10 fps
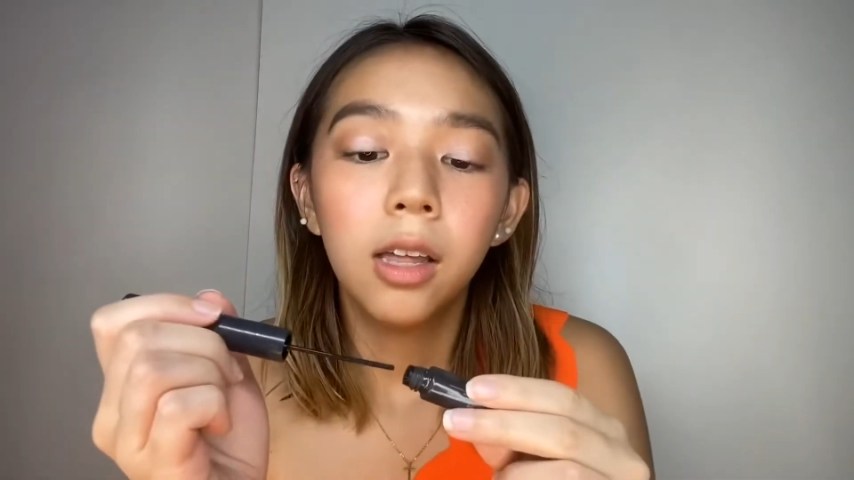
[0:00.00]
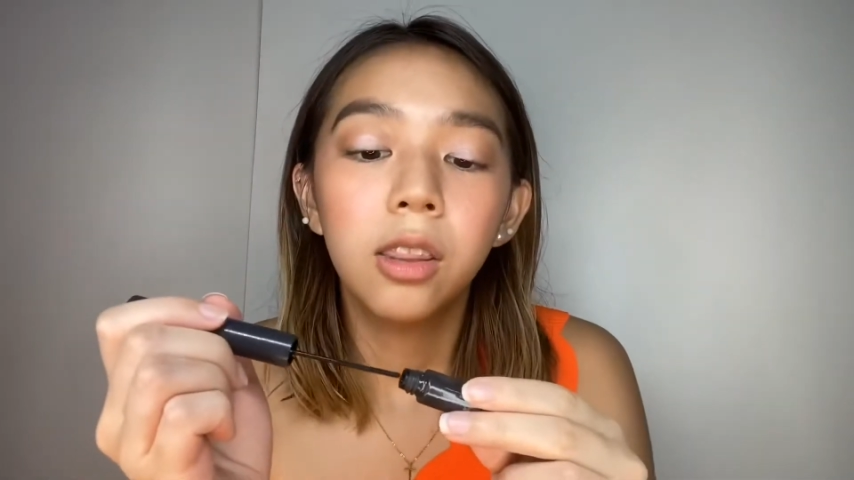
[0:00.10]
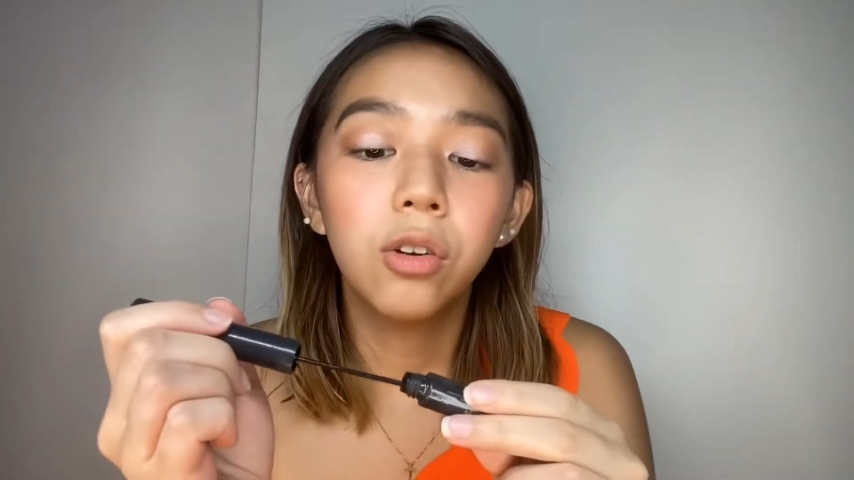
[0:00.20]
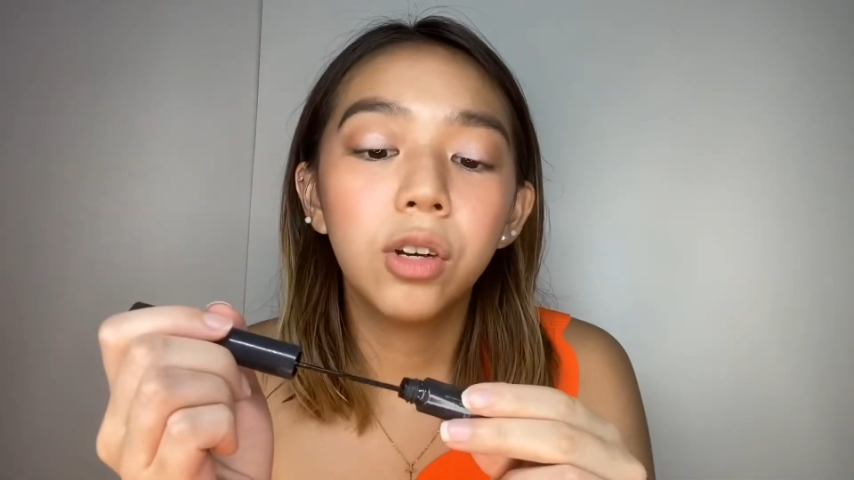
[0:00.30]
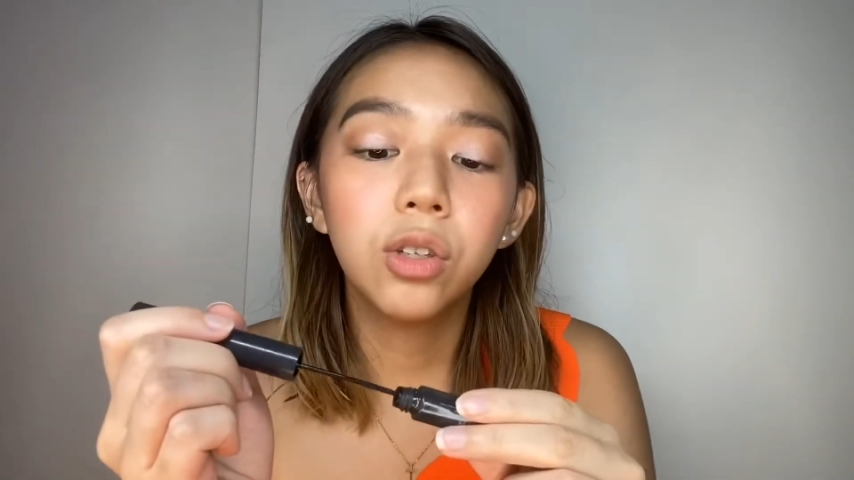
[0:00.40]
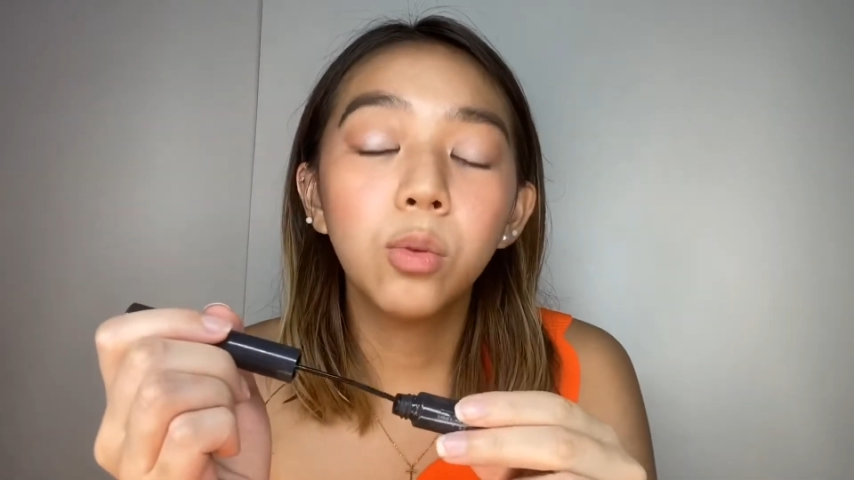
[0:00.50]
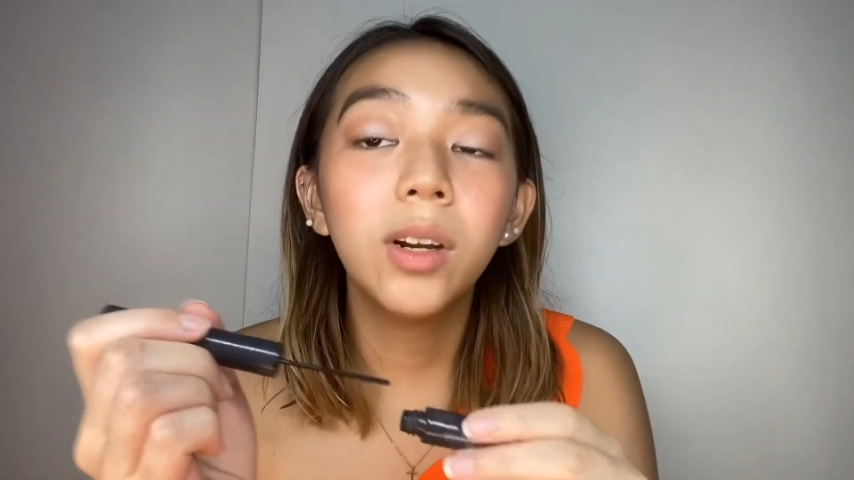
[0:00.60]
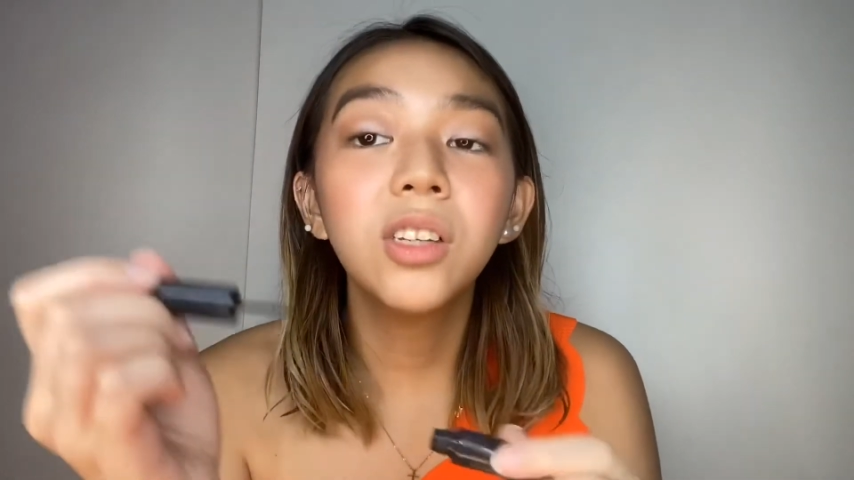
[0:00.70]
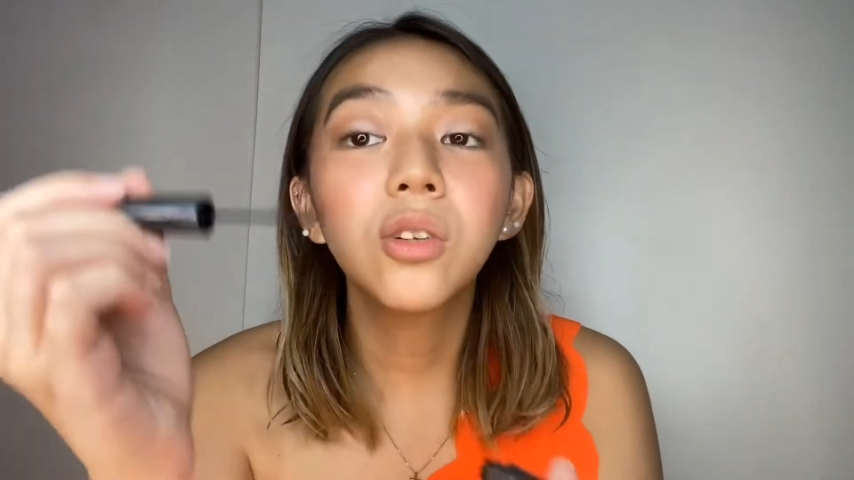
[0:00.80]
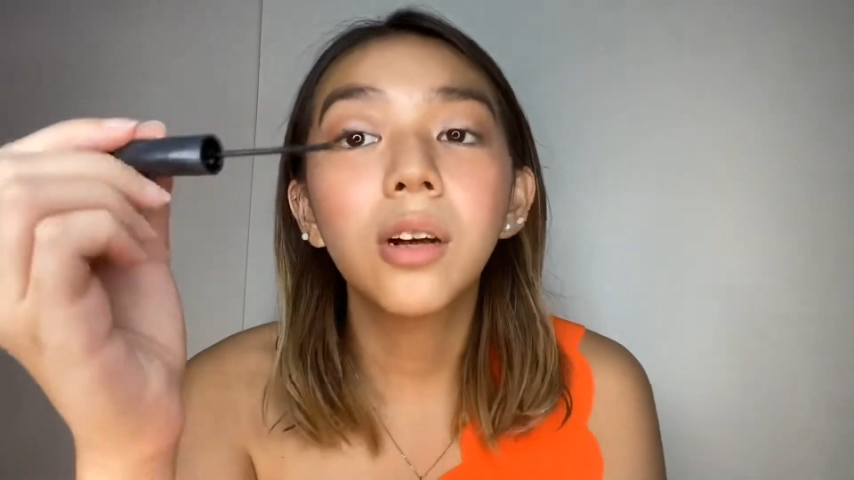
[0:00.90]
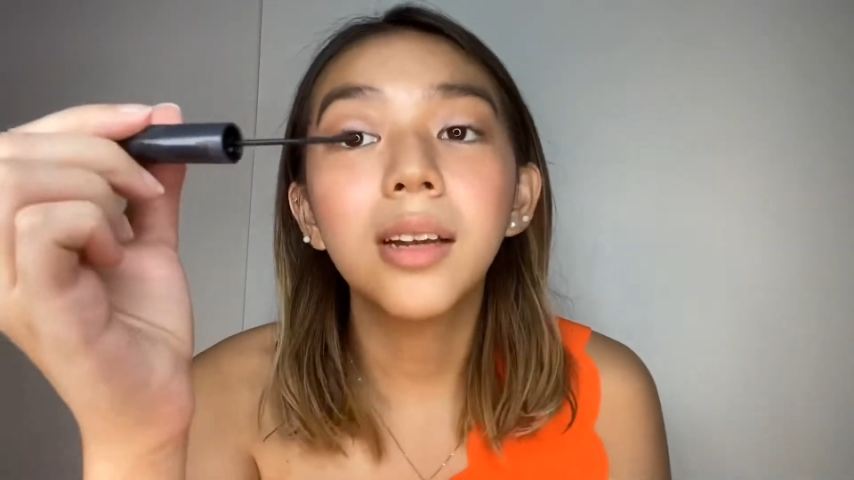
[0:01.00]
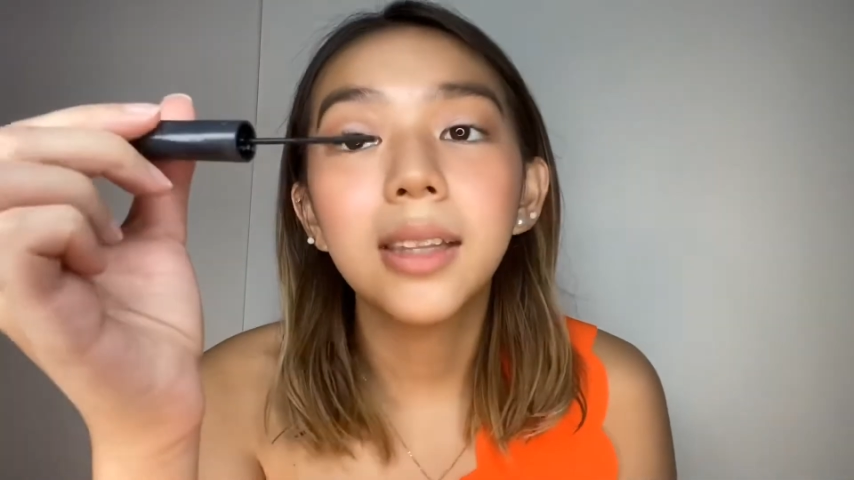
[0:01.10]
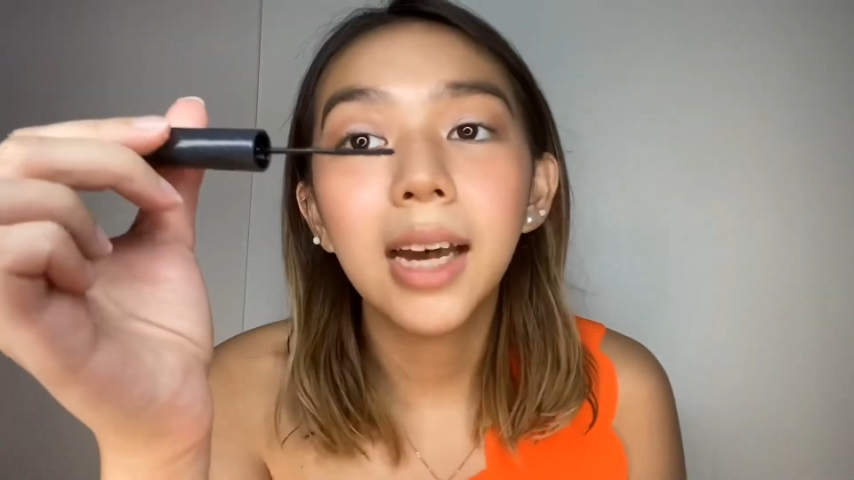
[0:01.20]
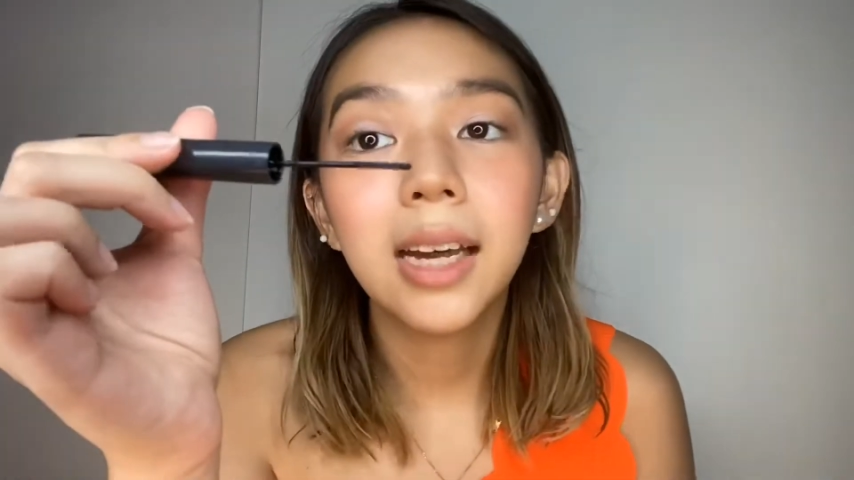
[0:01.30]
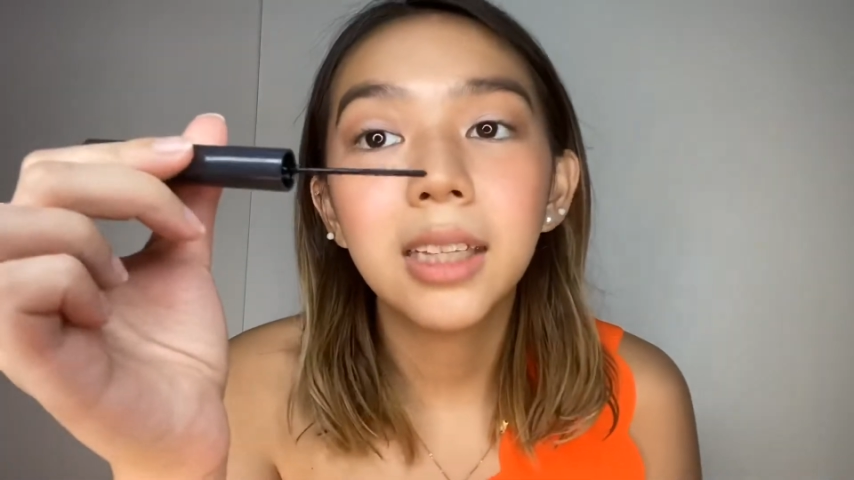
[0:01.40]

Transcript: The reason why it's called that